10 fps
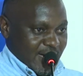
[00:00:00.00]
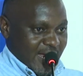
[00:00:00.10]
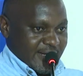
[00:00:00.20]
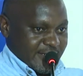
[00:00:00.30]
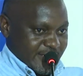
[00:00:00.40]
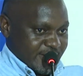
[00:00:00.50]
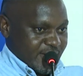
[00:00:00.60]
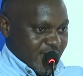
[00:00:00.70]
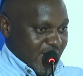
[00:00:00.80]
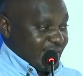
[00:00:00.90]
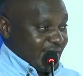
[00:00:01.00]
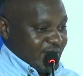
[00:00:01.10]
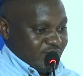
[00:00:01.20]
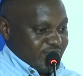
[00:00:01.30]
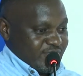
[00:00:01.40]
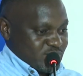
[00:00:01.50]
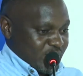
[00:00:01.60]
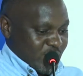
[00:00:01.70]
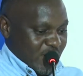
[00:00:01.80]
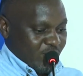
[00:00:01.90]
and at the end of this,
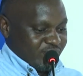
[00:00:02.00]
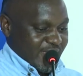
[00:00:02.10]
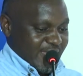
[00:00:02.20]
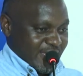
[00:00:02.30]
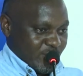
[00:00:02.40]
when we are off the air,